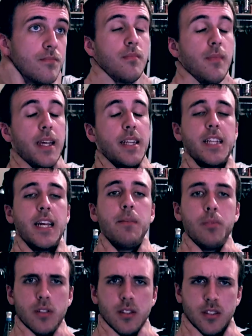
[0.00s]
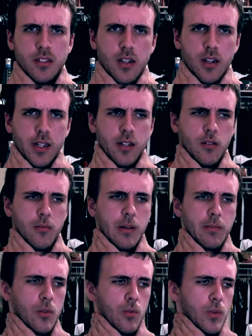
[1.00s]
They sampled a song. I don't
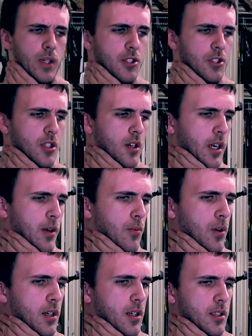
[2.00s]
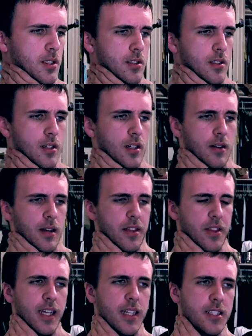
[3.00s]
remember which song it was. I
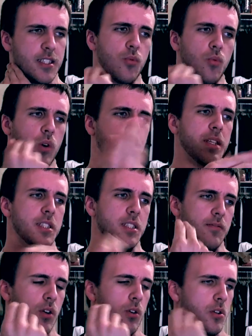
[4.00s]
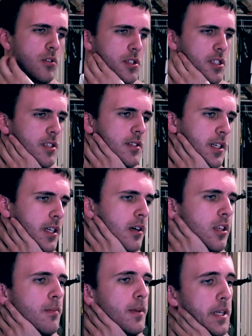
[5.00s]
think it's the woman's vocals here
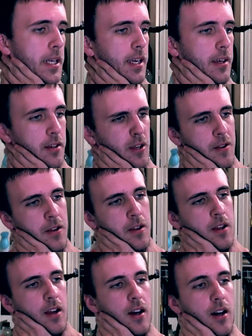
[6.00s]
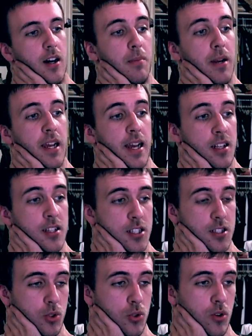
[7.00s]
at the beginning. But it has
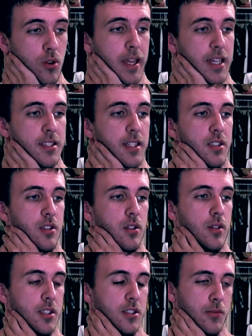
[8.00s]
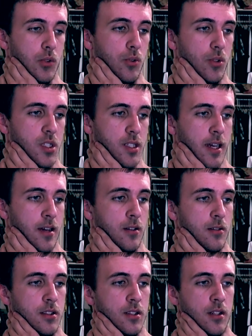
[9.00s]
some cool mixing to it, some cool
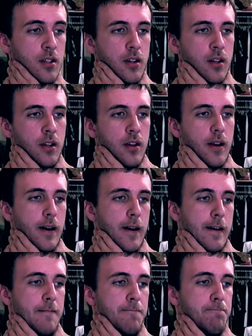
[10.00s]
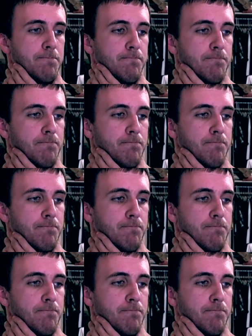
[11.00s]
sounds. And